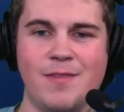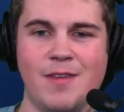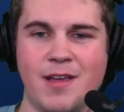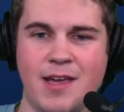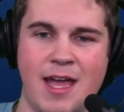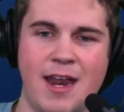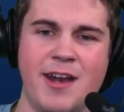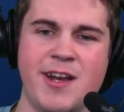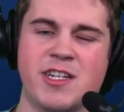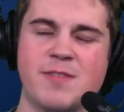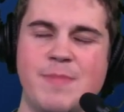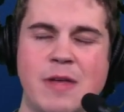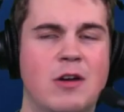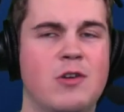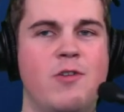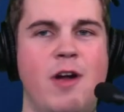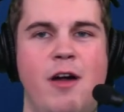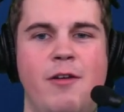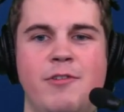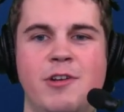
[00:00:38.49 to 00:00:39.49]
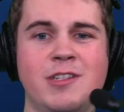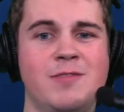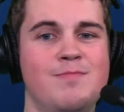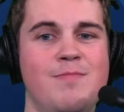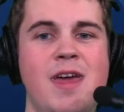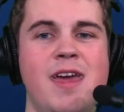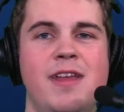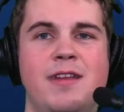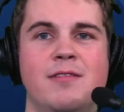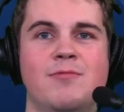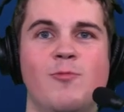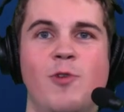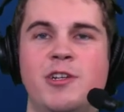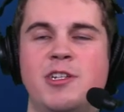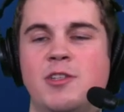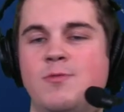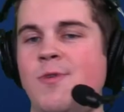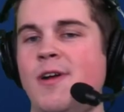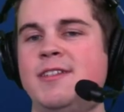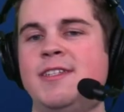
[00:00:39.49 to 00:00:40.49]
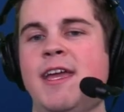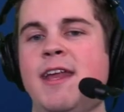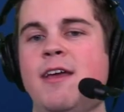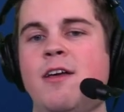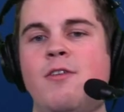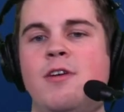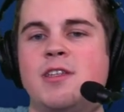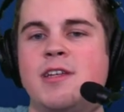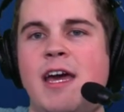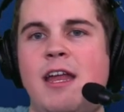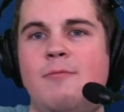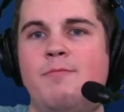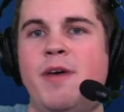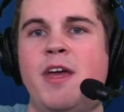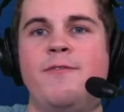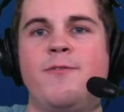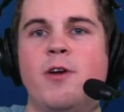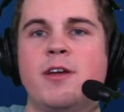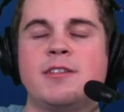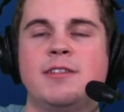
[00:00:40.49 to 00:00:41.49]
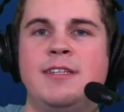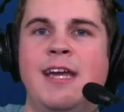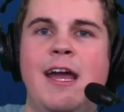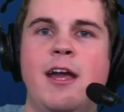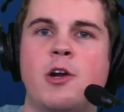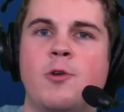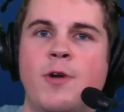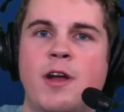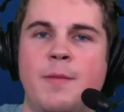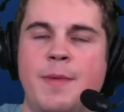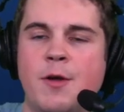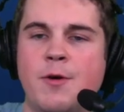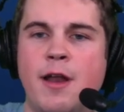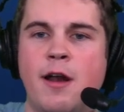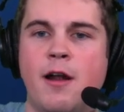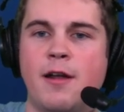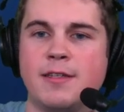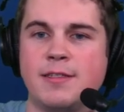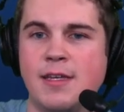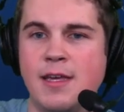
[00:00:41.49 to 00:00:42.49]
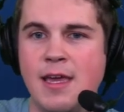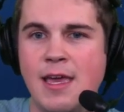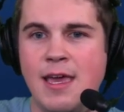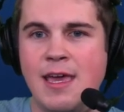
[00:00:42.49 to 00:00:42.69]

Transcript: kind of just middle ground, just mid, which is what Tannehill has kind of been for his entire career, to be quite honest.